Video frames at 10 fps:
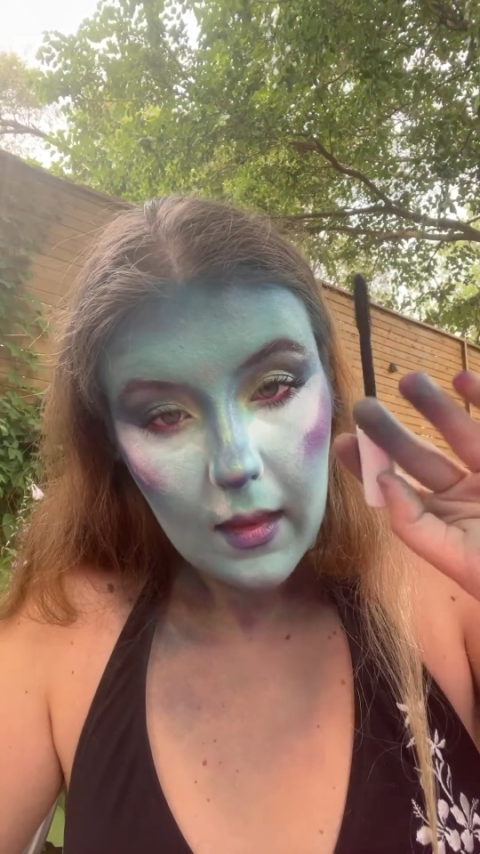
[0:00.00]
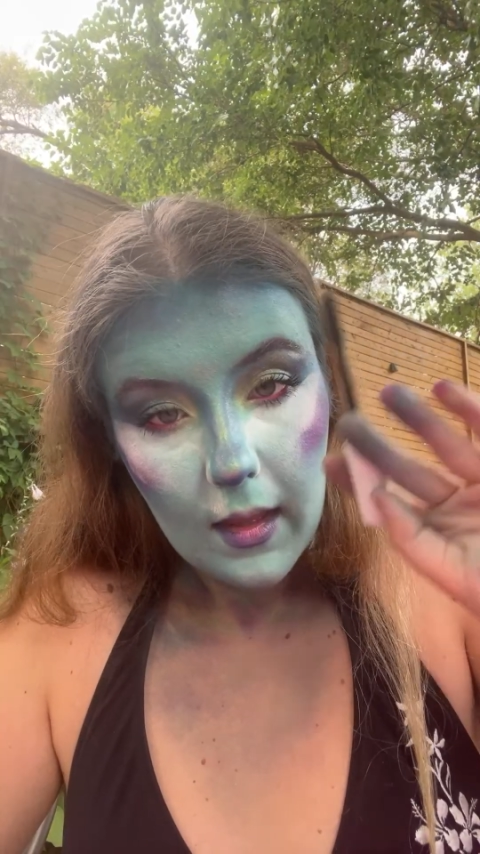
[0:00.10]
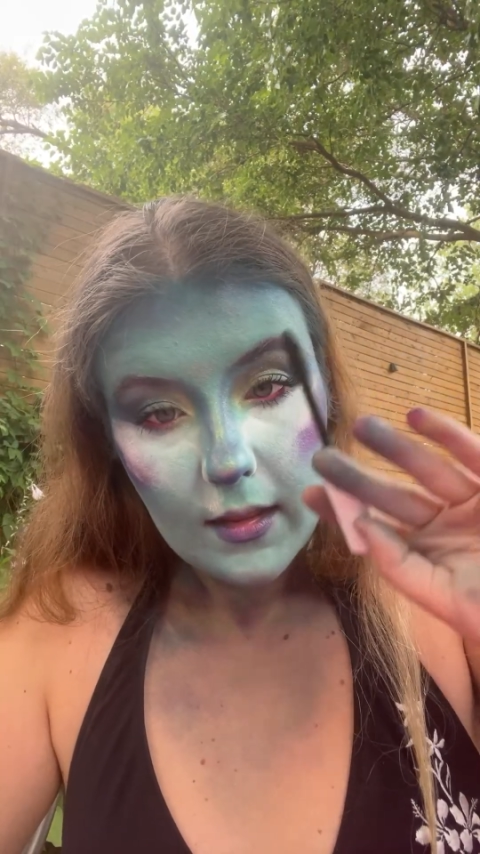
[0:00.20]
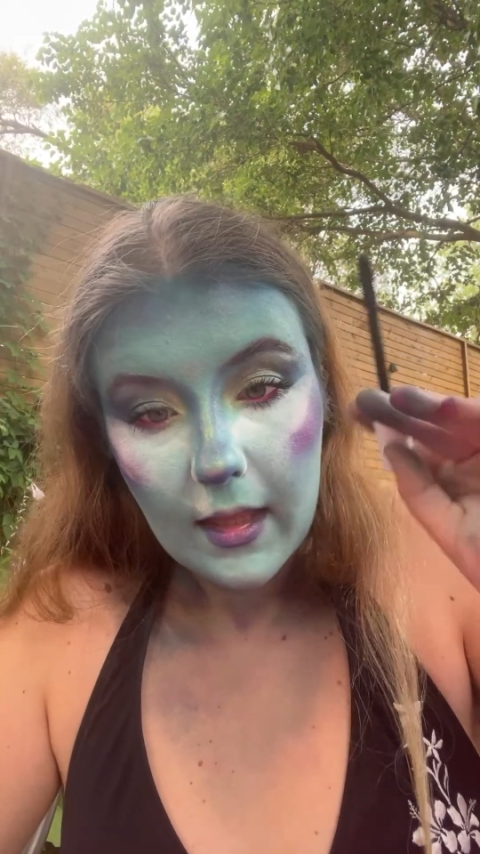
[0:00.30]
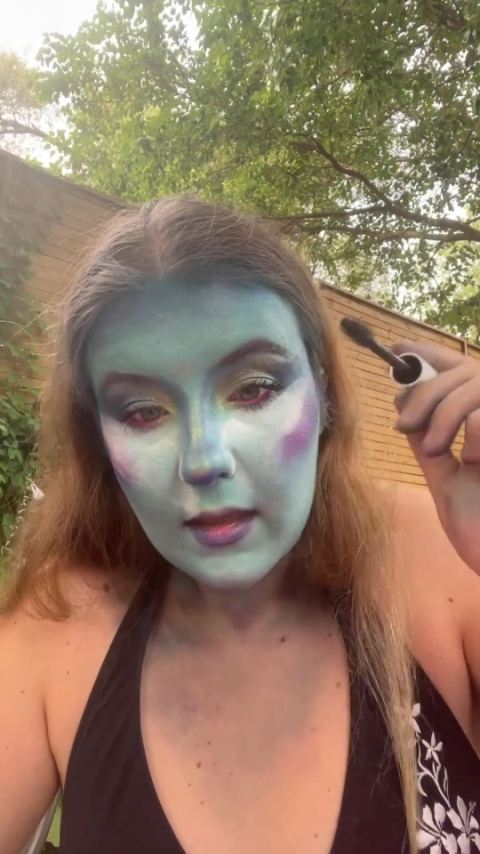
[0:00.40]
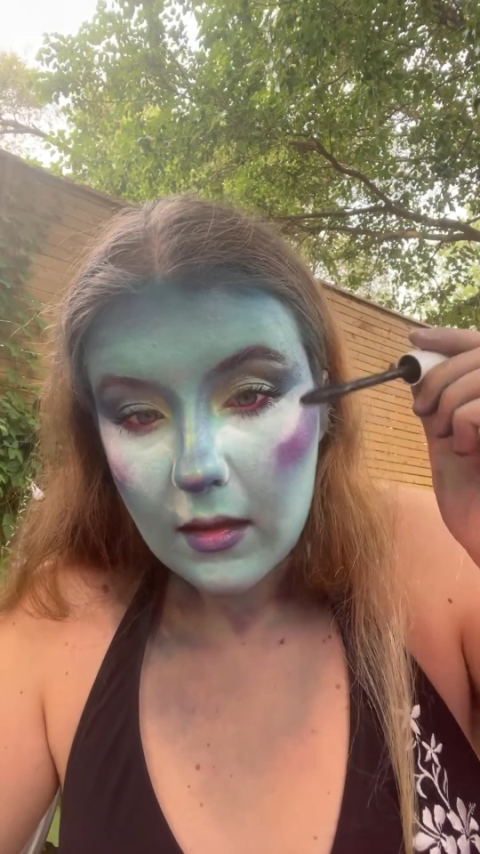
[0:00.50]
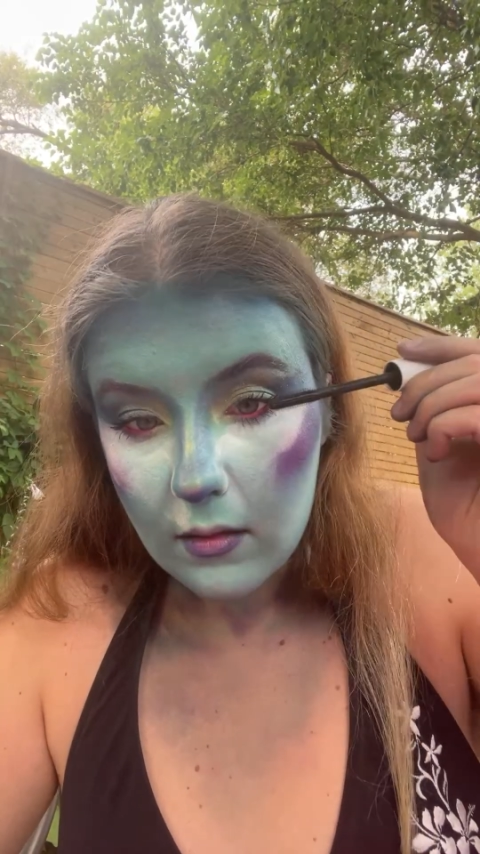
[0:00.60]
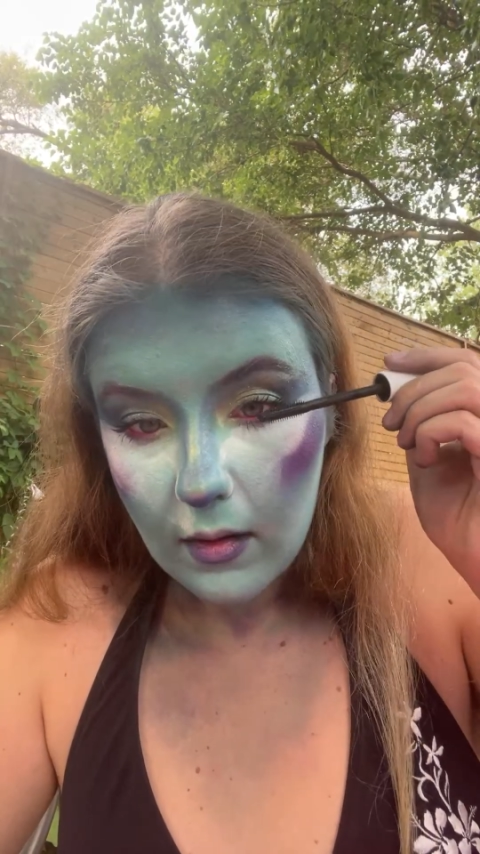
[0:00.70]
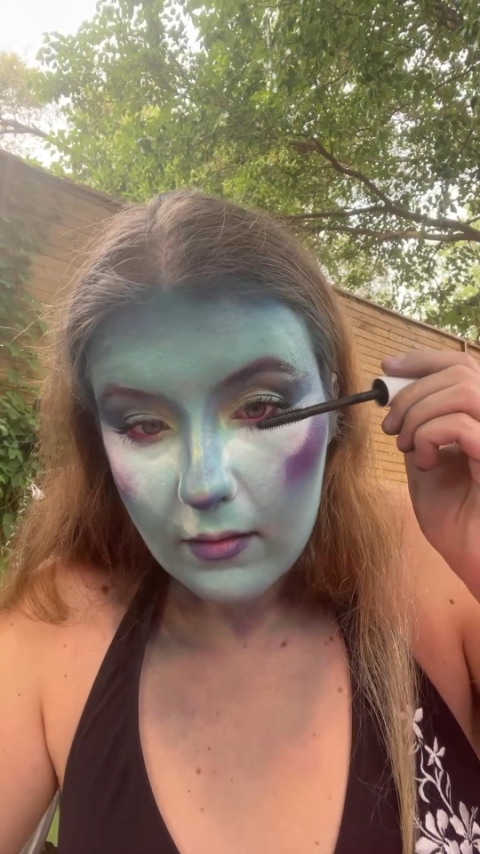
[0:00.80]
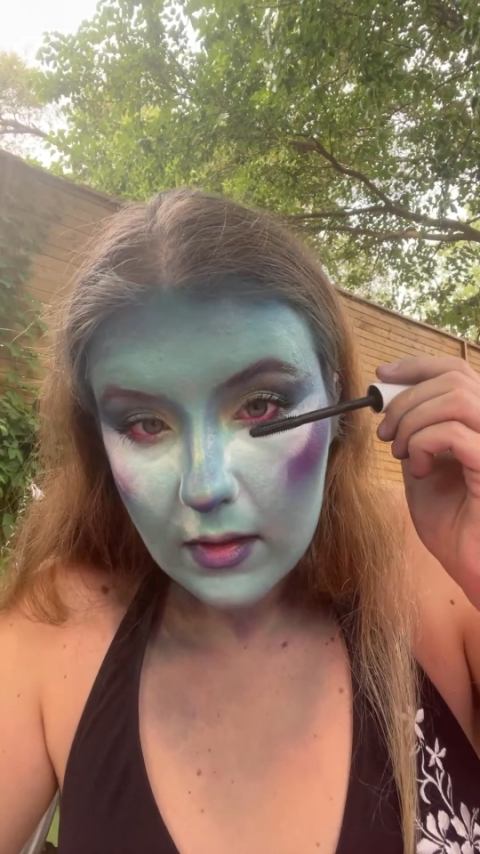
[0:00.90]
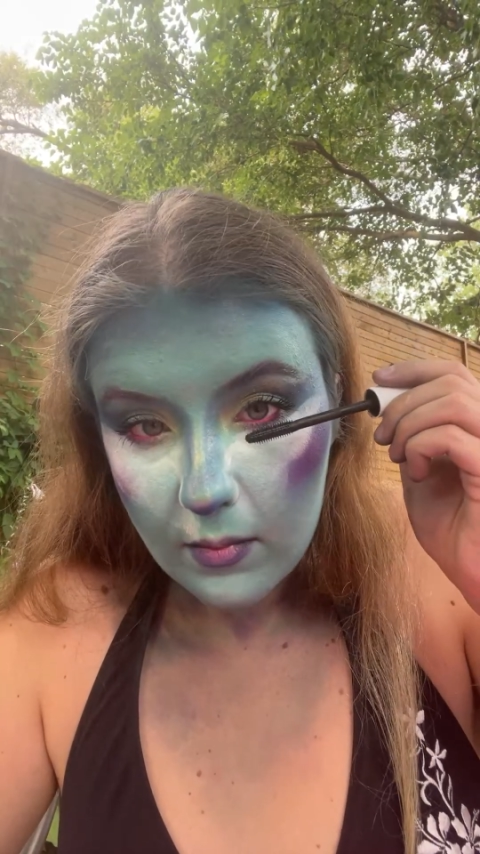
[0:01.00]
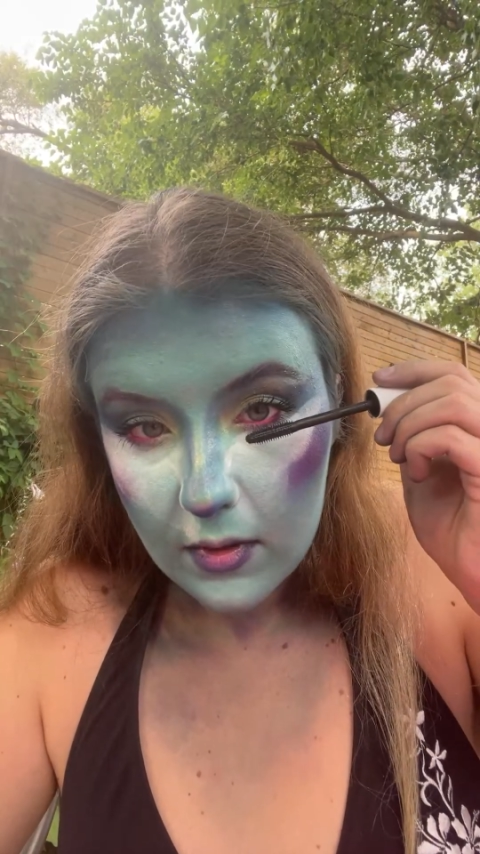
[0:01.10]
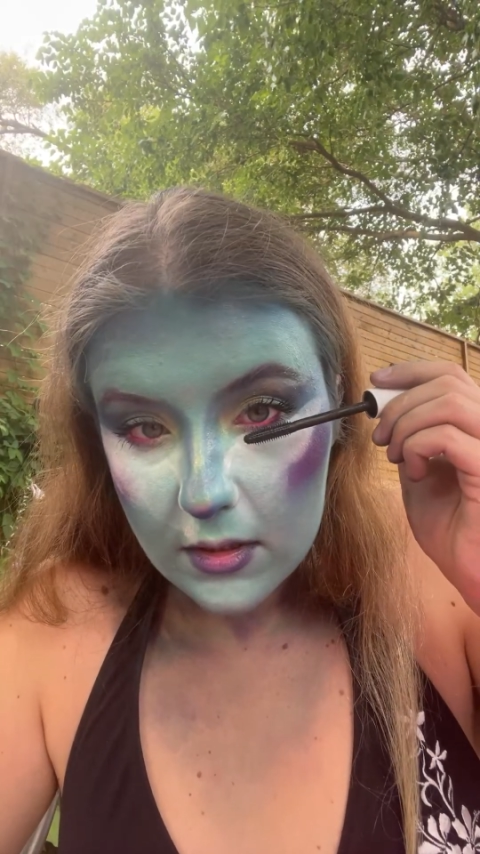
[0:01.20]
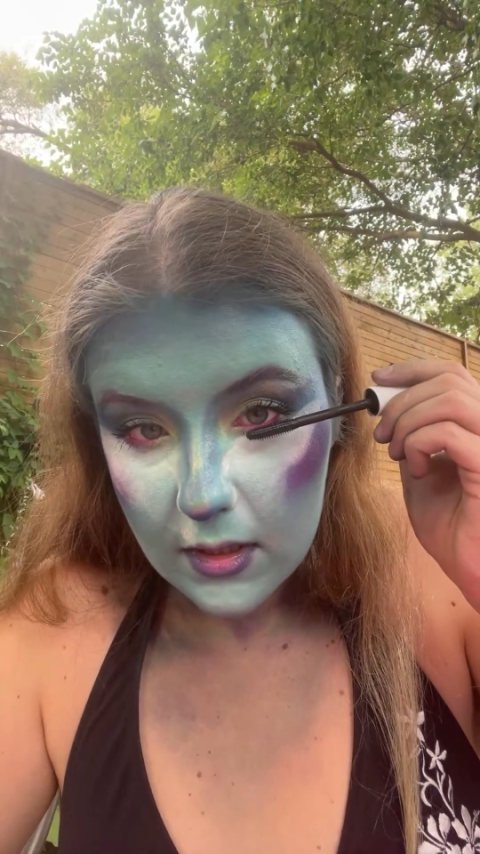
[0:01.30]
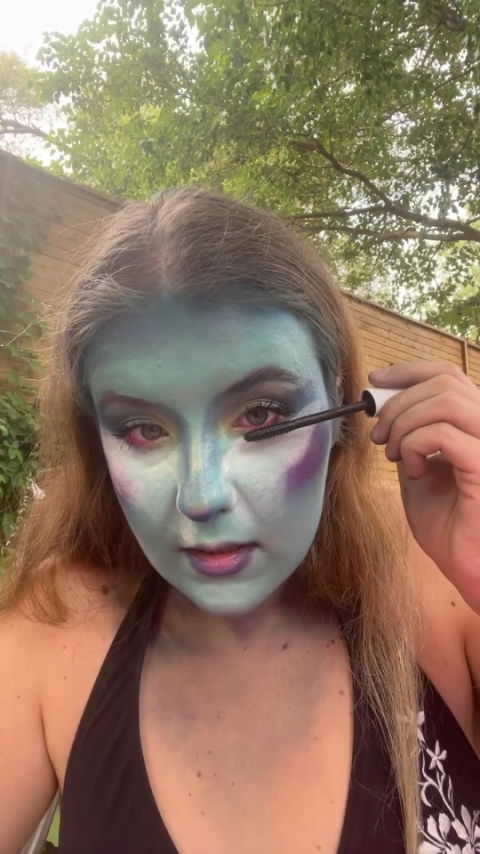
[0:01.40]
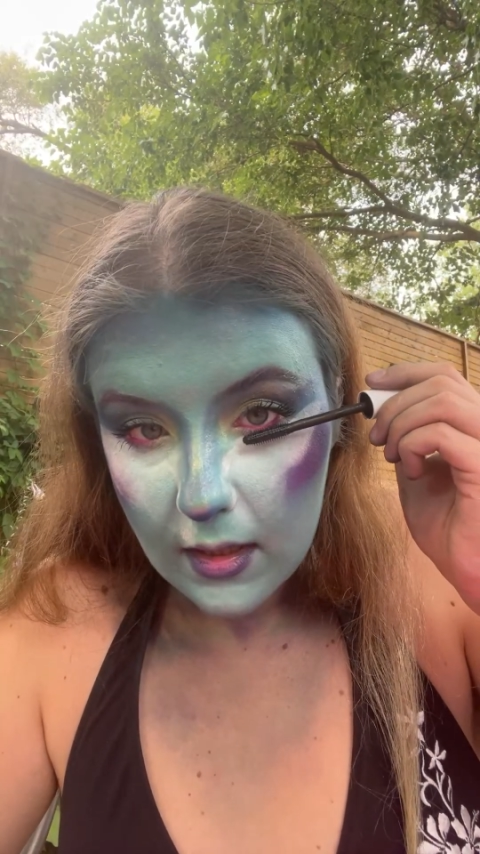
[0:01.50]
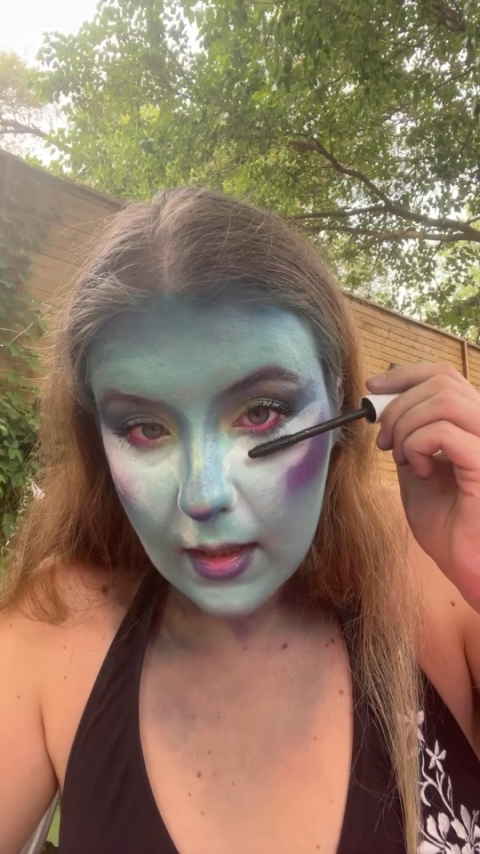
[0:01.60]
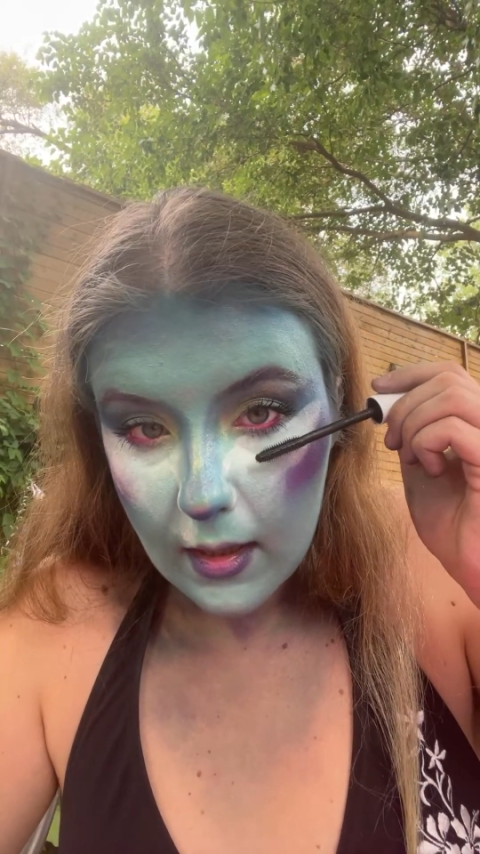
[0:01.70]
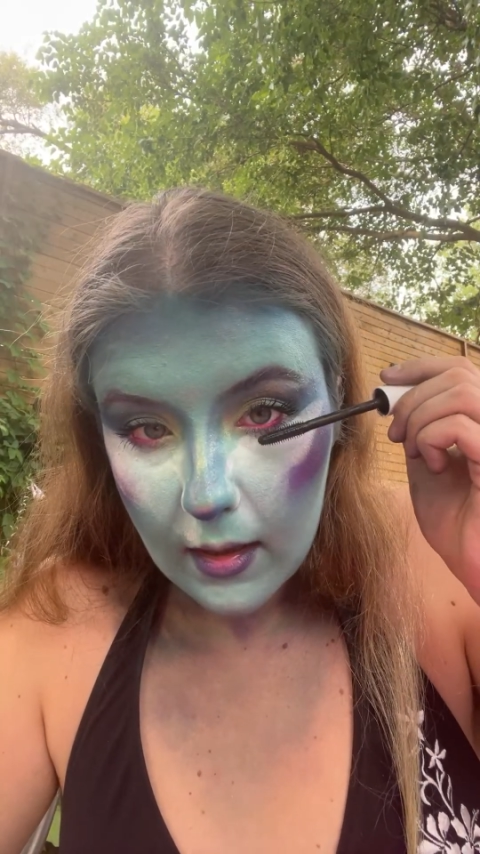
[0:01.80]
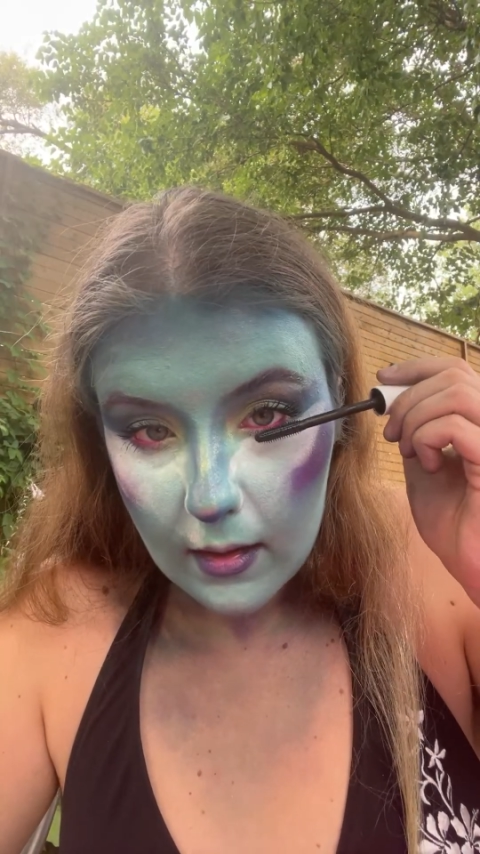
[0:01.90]
thank you, I really appreciate
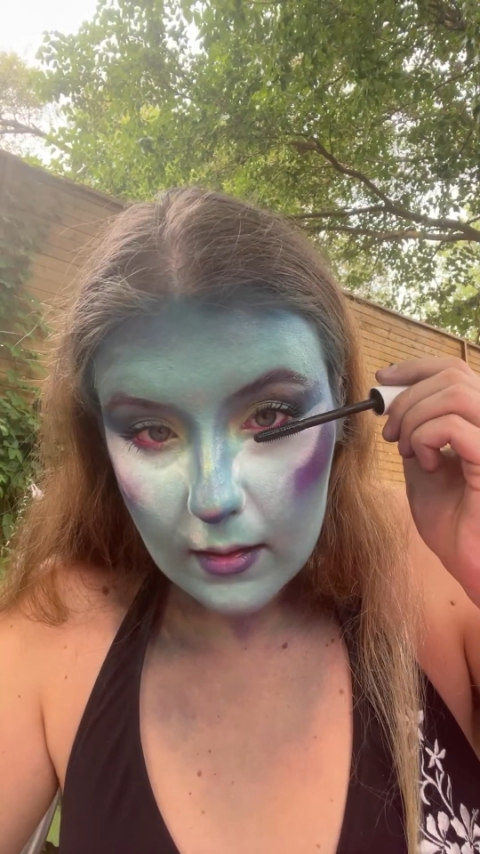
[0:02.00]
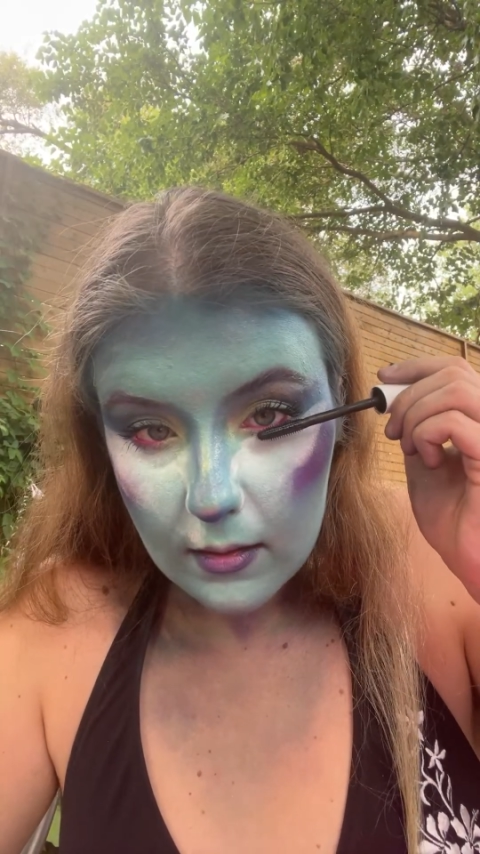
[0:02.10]
that.